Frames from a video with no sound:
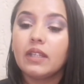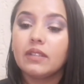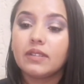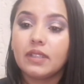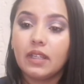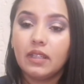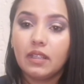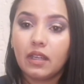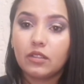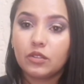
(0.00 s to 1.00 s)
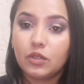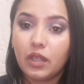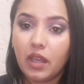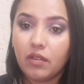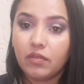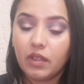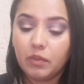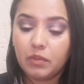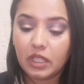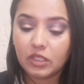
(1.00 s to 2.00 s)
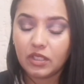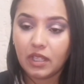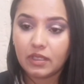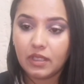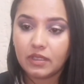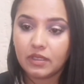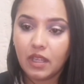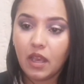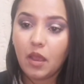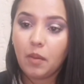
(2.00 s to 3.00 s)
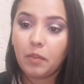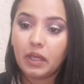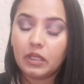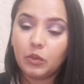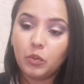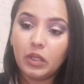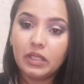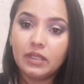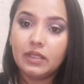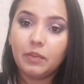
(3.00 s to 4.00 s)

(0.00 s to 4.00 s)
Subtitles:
It is really nice to have a brush like this, but it would